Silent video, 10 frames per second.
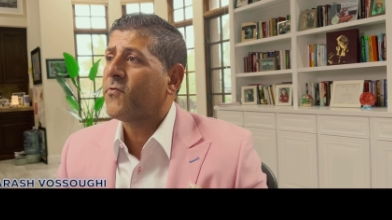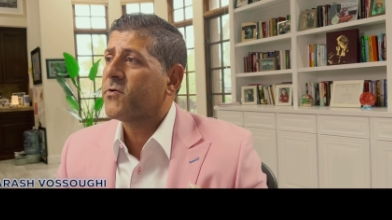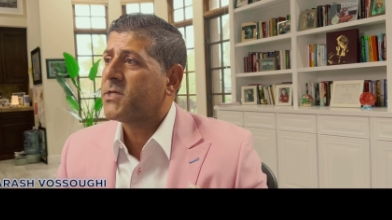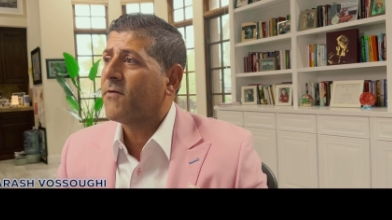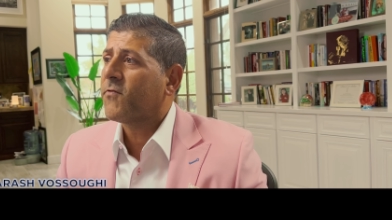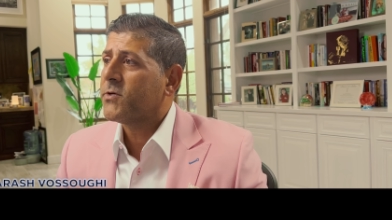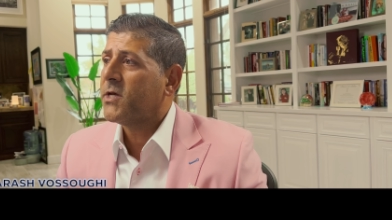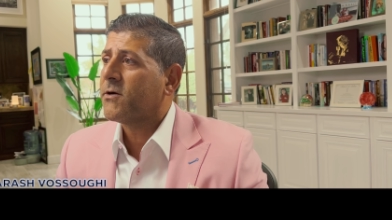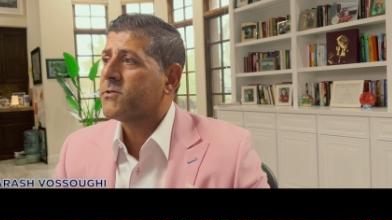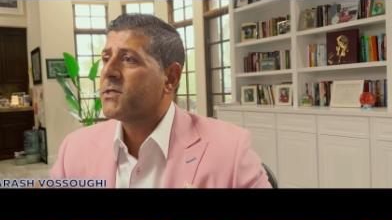for several
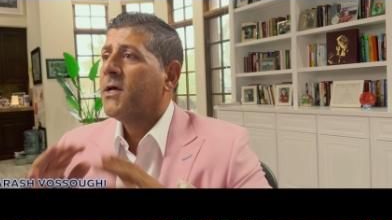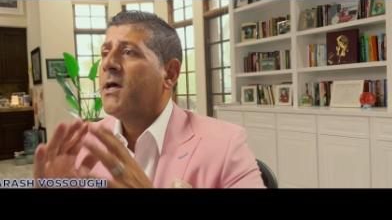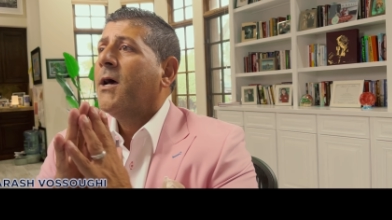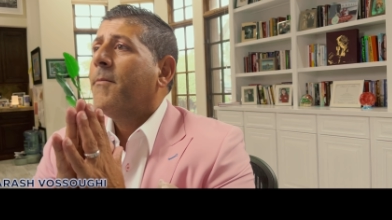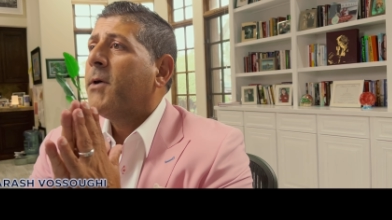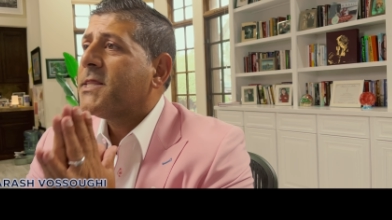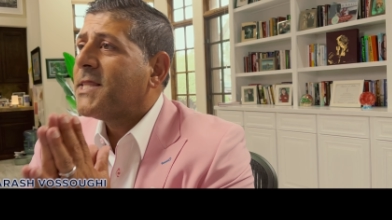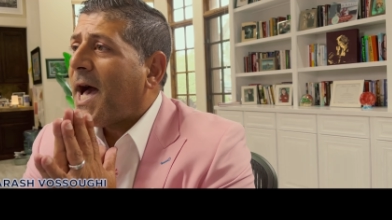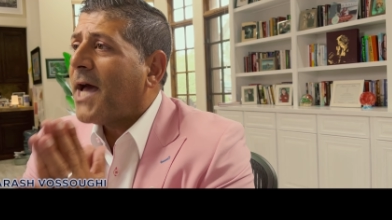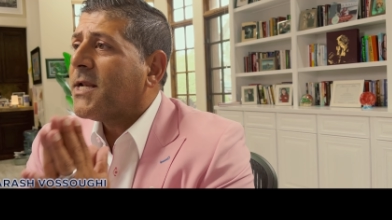years. But
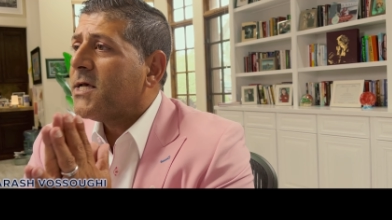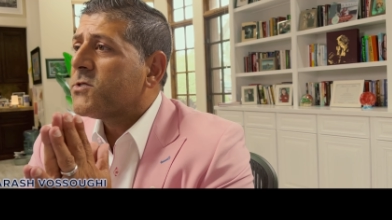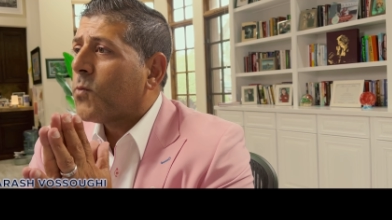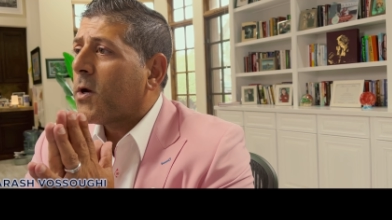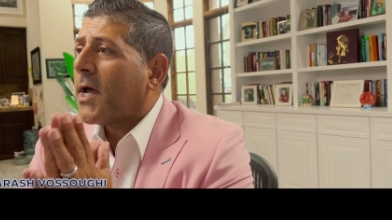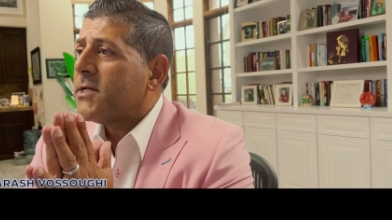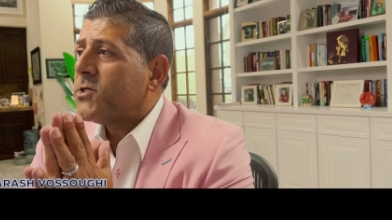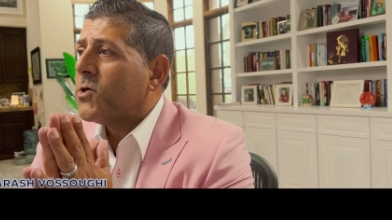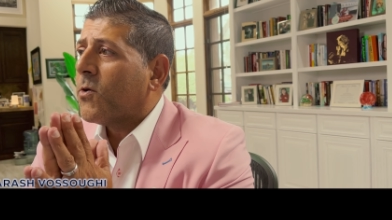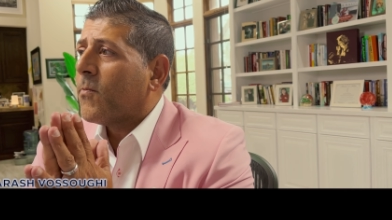that is what I
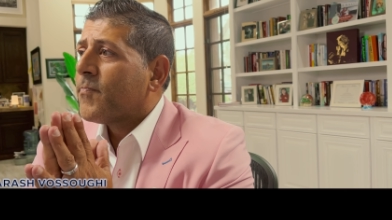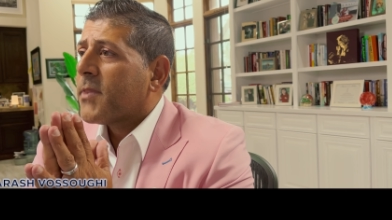do.